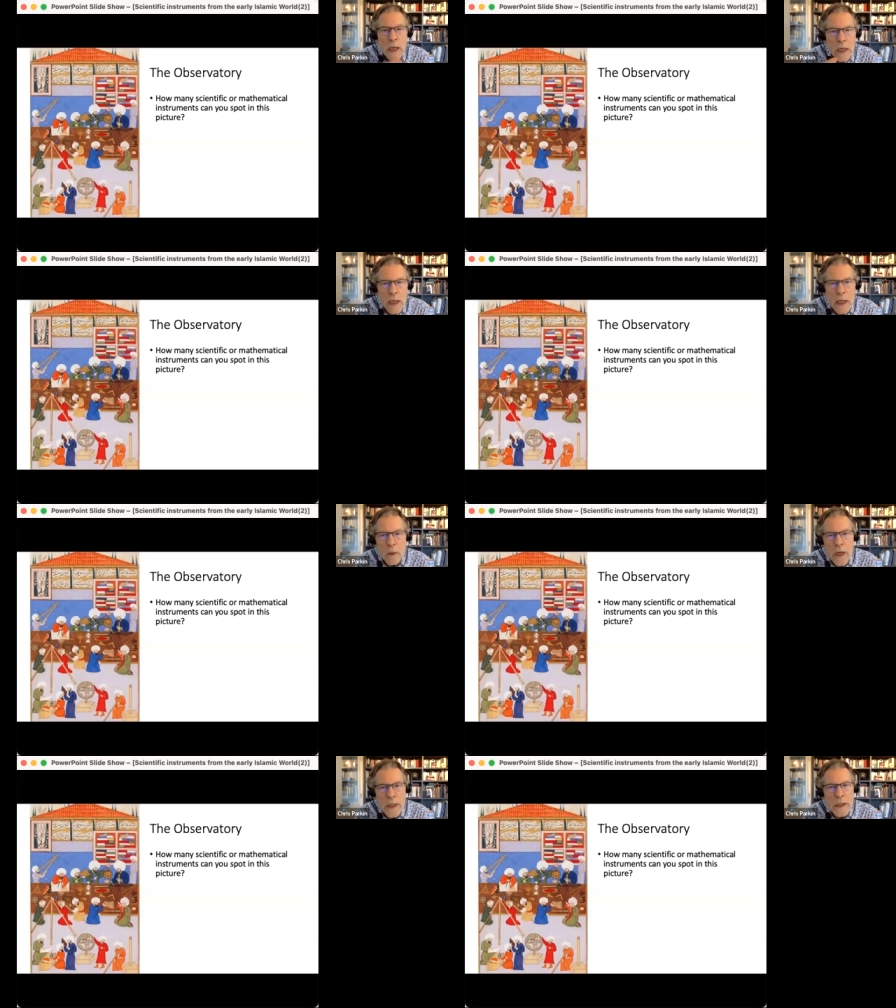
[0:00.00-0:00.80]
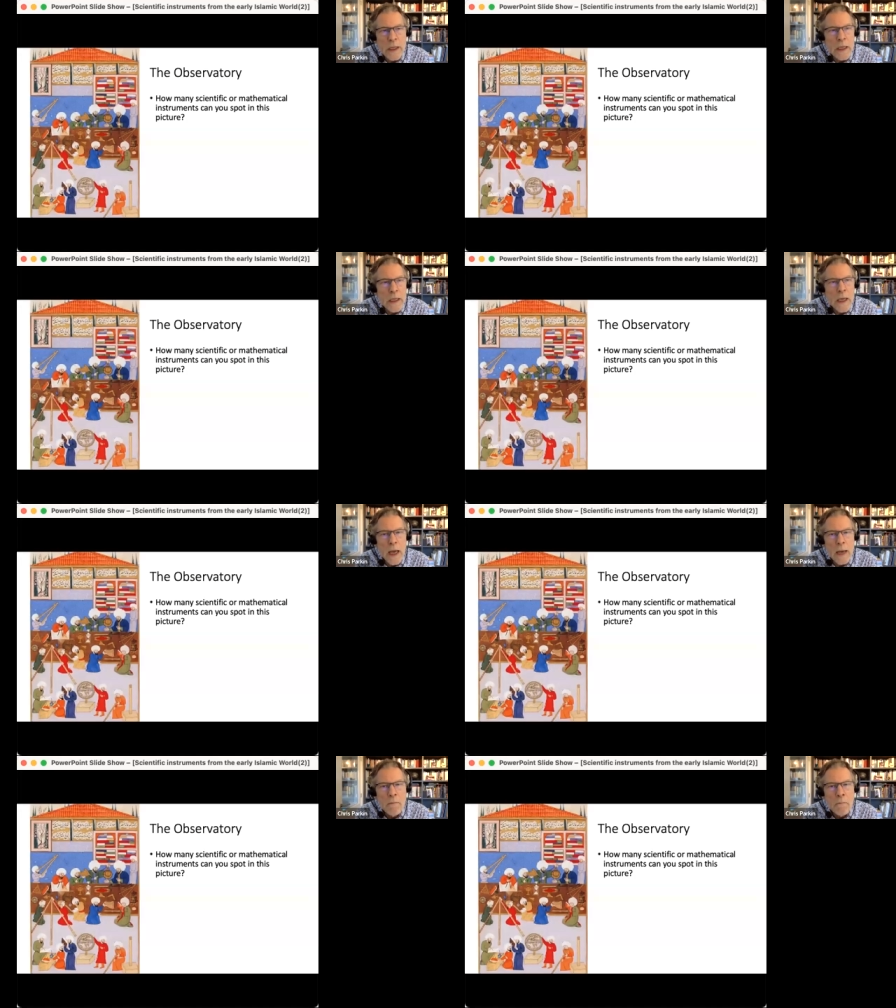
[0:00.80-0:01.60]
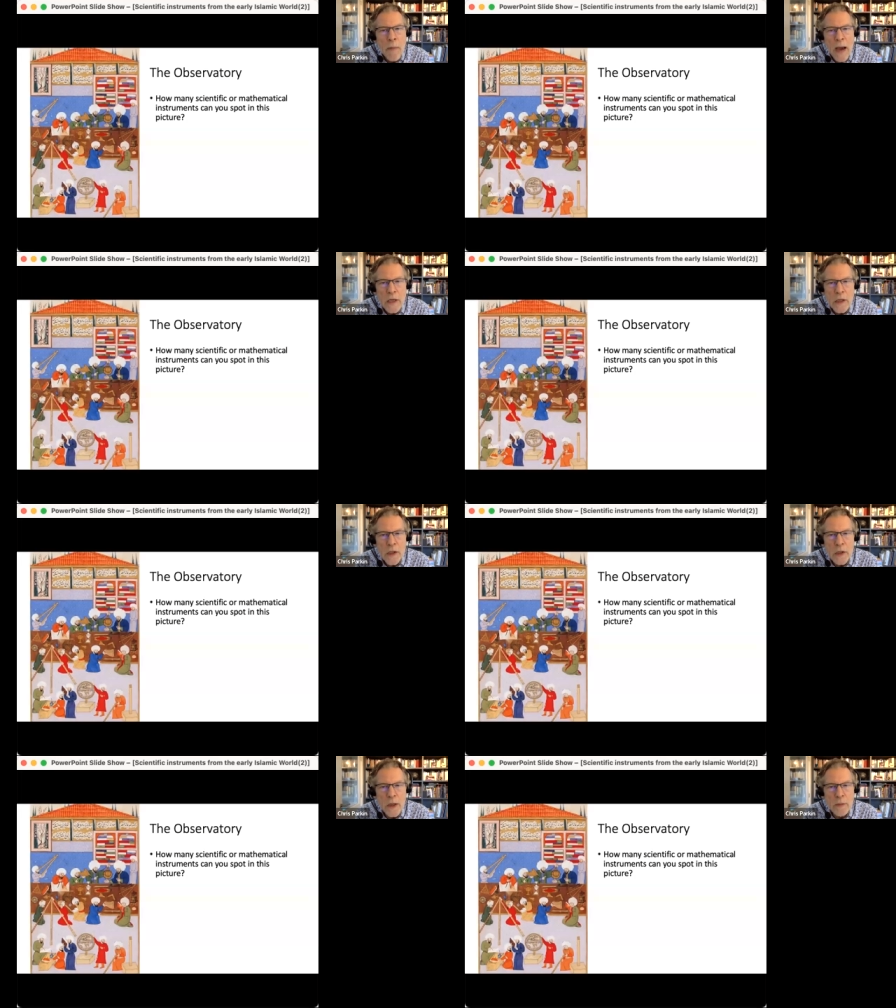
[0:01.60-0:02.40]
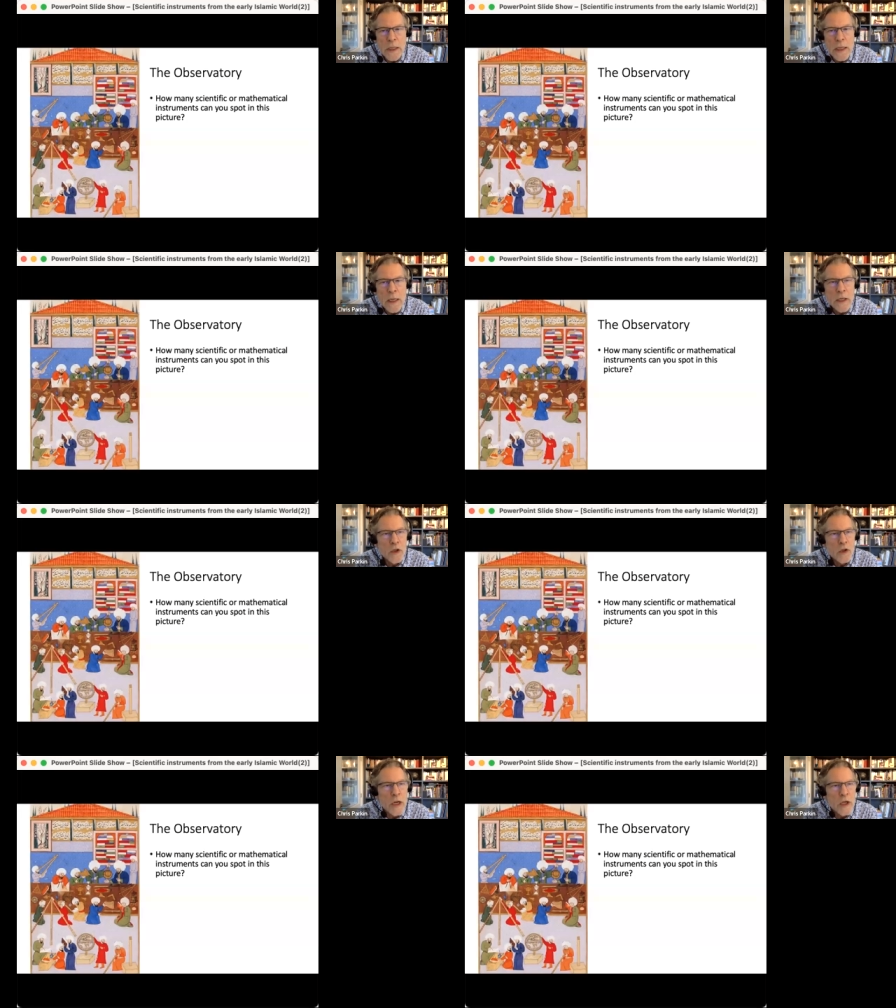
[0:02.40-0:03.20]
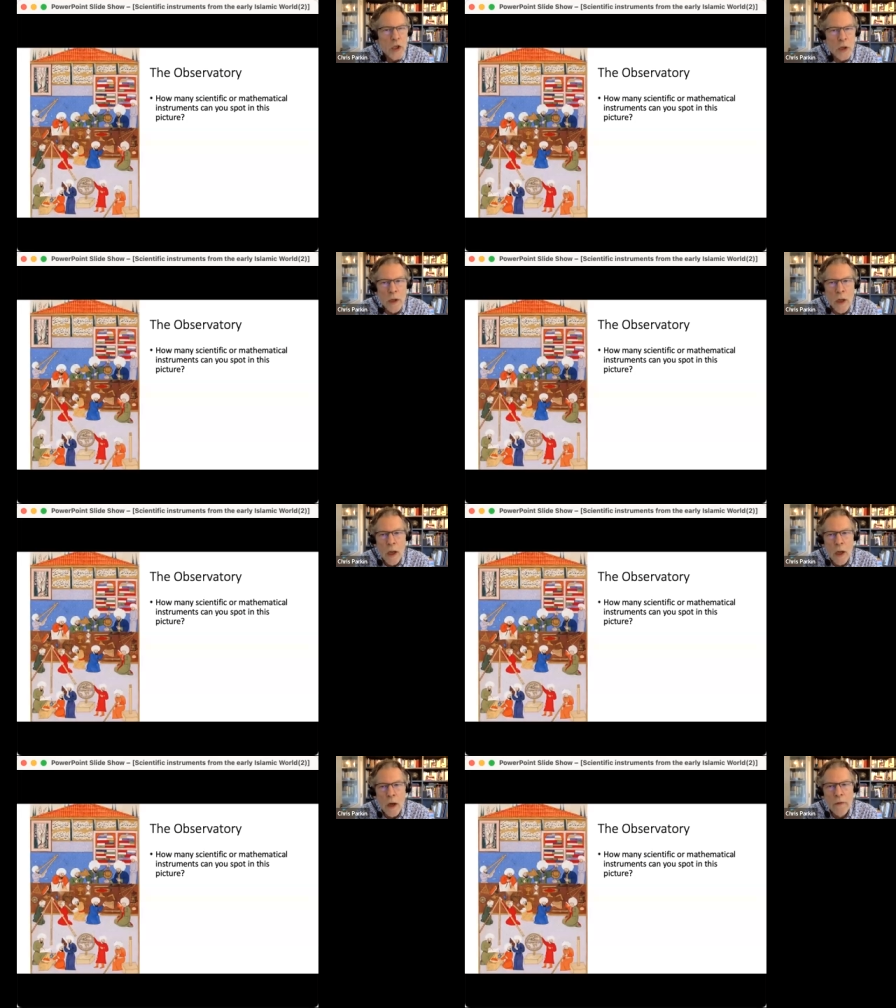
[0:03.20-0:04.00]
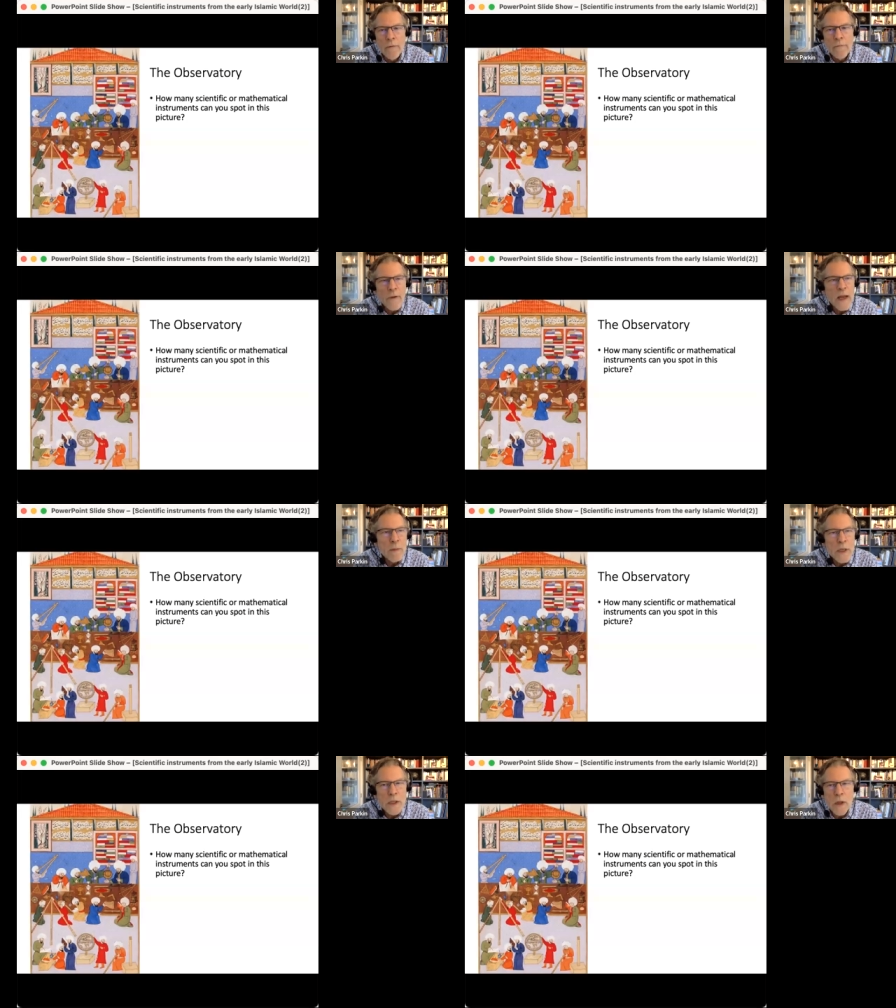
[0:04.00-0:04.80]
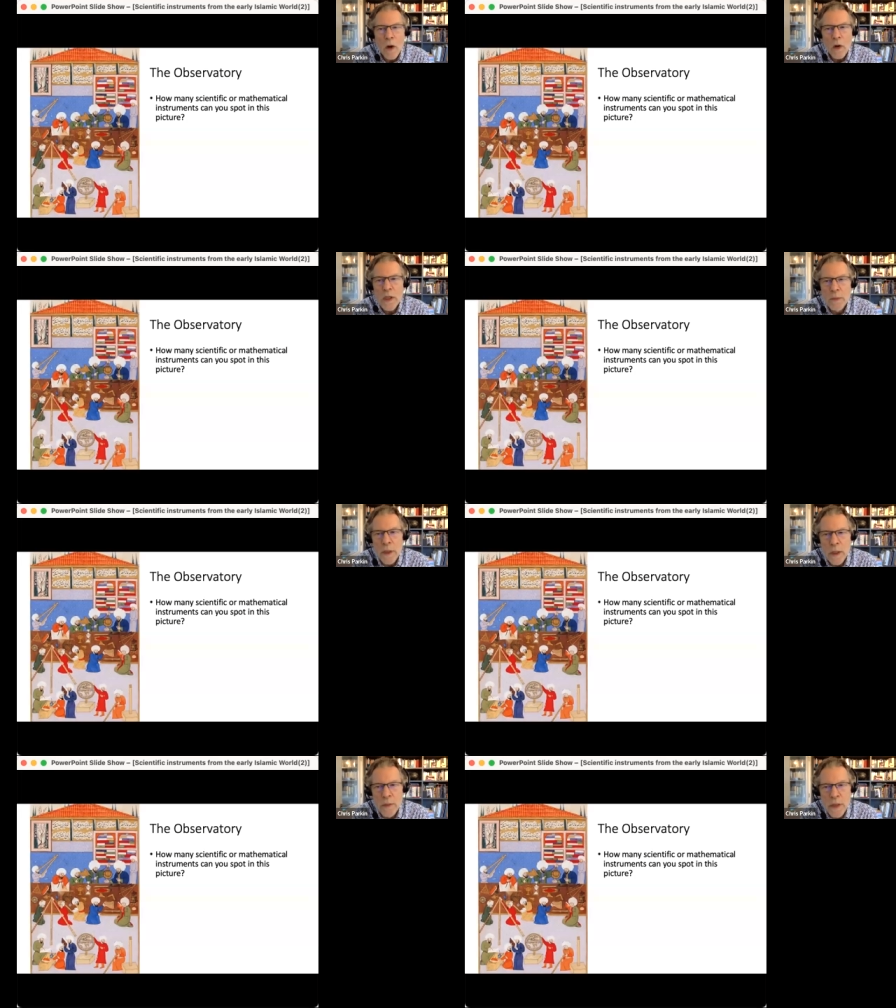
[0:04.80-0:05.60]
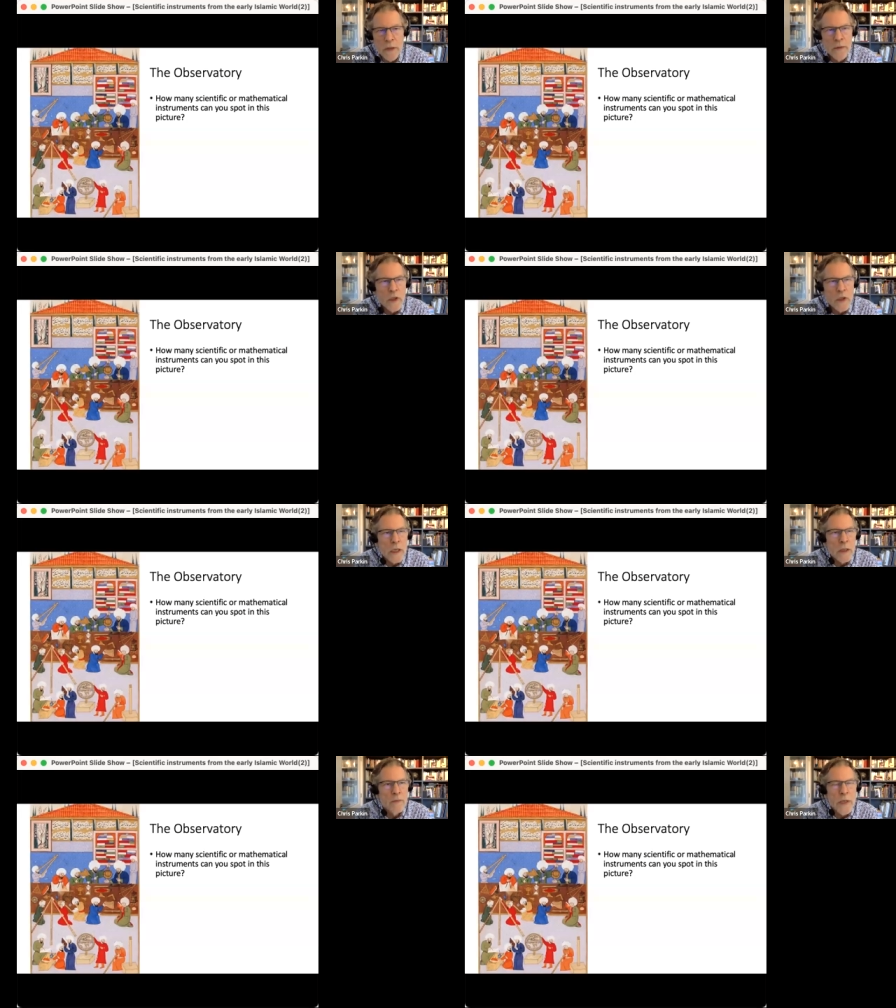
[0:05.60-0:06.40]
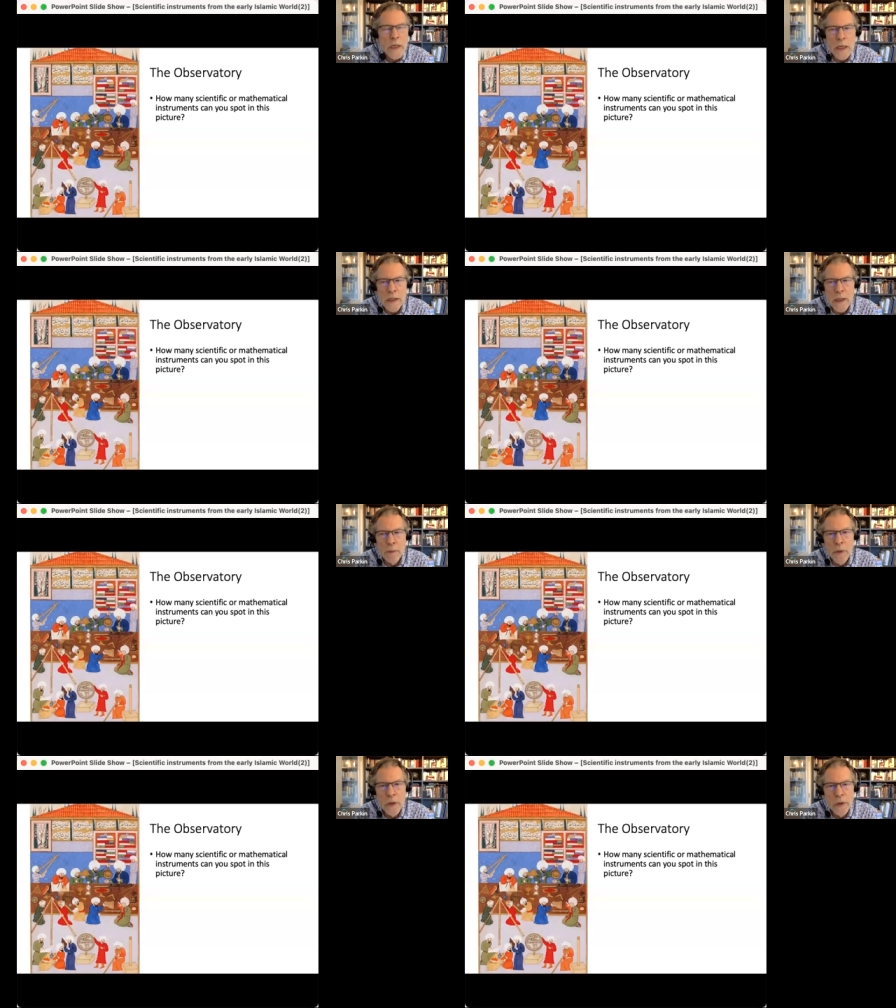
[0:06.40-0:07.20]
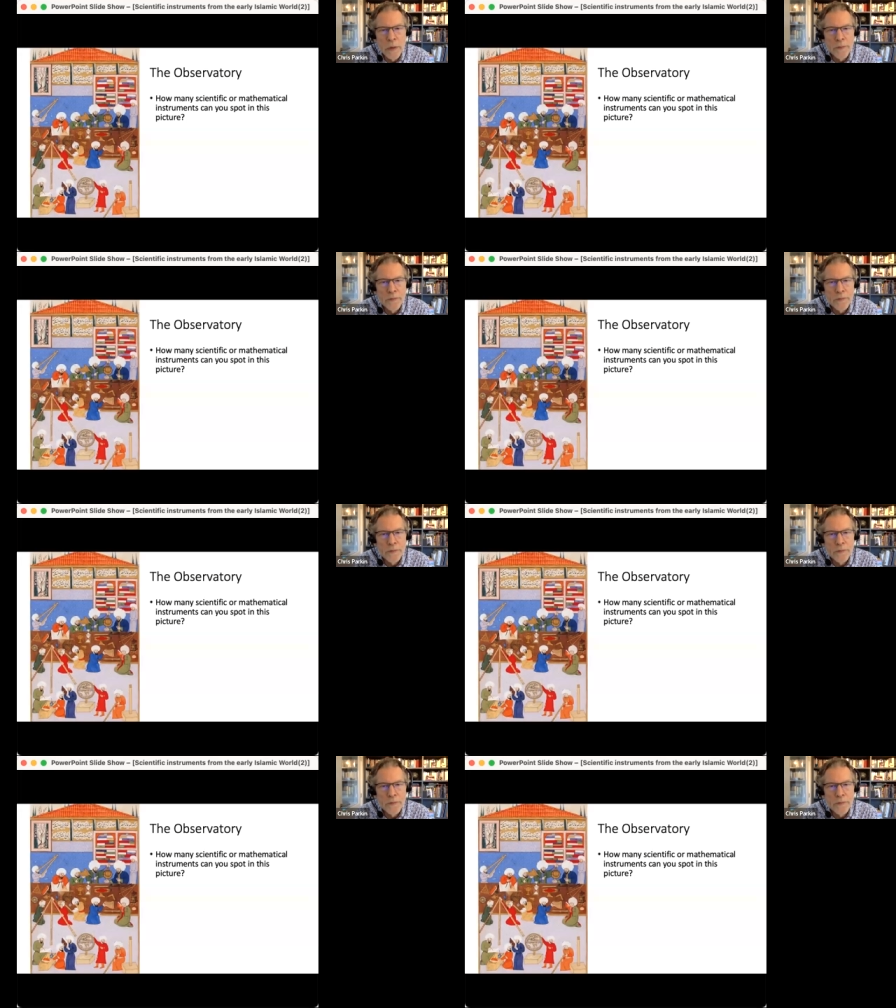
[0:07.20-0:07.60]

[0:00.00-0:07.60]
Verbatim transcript: Here we see a manuscript illustration of a famous Ottoman observatory in Istanbul.